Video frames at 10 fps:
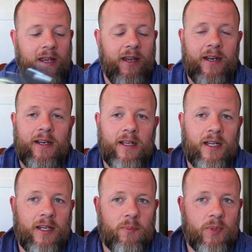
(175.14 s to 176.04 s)

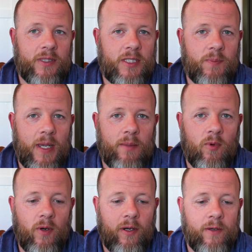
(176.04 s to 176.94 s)
And put this bad
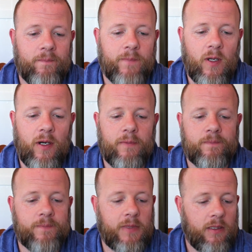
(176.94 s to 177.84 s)
boy on. All right,
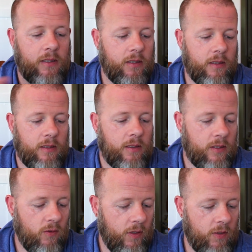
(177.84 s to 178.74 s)

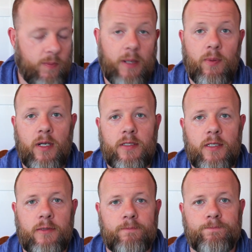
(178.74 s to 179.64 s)
so here's my
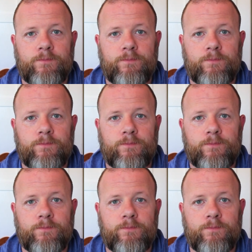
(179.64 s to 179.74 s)
process.